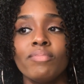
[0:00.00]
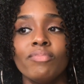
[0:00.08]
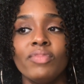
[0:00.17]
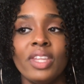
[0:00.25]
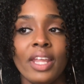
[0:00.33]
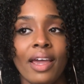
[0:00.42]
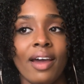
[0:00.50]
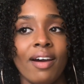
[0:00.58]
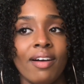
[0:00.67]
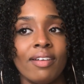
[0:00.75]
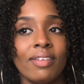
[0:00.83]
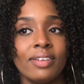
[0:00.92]

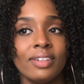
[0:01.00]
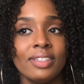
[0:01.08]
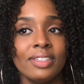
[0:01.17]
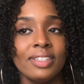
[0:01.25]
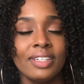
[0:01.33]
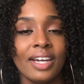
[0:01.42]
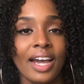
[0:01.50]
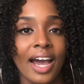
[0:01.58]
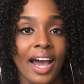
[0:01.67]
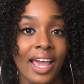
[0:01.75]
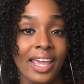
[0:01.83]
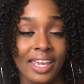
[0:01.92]
Now,
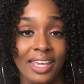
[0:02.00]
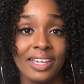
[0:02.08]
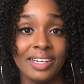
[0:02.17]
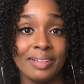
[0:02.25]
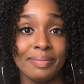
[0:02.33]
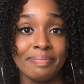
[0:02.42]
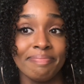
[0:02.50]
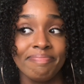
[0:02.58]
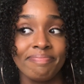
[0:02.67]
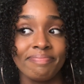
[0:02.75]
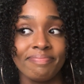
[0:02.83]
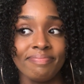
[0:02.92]
I am
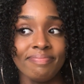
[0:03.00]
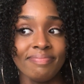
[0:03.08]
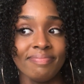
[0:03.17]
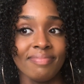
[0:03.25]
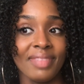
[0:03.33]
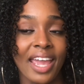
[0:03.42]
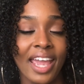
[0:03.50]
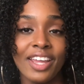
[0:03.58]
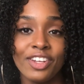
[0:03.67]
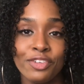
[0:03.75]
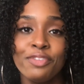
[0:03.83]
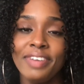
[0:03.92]
a
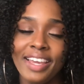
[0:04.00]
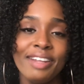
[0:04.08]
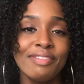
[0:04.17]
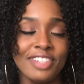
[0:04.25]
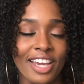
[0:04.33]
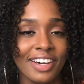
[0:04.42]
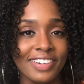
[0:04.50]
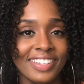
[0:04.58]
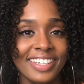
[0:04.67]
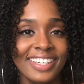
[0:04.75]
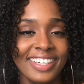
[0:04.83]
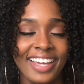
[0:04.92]
new fan of gel.
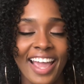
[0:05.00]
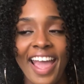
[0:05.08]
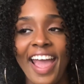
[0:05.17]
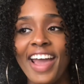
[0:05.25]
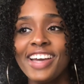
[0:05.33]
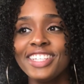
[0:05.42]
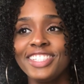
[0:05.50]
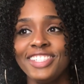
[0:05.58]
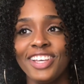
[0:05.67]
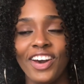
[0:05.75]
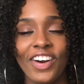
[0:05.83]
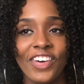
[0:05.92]

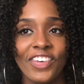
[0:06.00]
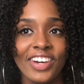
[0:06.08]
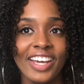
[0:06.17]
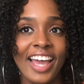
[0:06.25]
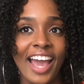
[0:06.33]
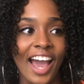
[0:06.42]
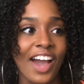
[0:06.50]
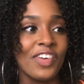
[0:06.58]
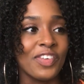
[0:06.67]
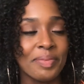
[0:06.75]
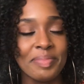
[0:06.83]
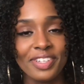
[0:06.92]
So I
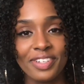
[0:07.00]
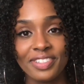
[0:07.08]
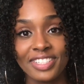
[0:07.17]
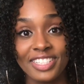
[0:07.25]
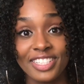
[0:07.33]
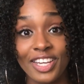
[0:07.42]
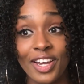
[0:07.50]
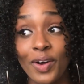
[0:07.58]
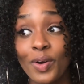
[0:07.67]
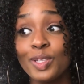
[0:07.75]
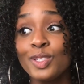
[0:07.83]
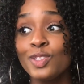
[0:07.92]
will be using
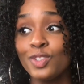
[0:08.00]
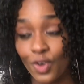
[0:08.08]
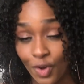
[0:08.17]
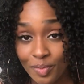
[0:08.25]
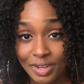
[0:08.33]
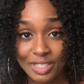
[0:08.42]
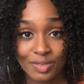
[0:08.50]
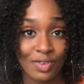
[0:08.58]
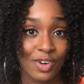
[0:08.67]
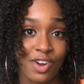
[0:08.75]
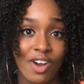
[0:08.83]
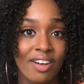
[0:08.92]
gel so much
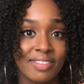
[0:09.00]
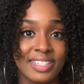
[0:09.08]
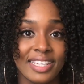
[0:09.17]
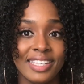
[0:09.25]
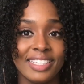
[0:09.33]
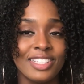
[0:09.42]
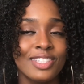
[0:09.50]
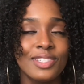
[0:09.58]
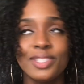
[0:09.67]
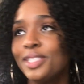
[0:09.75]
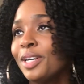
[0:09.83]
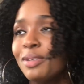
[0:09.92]
more often.
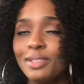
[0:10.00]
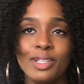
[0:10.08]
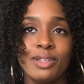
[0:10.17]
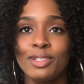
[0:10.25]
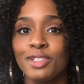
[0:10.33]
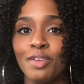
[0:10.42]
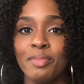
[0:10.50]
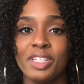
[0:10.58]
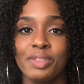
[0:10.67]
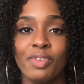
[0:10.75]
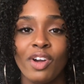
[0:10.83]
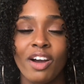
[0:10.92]
So much
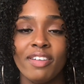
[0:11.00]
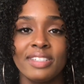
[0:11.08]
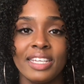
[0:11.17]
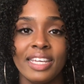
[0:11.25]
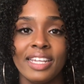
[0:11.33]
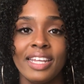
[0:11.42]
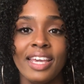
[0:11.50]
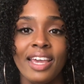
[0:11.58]
more often.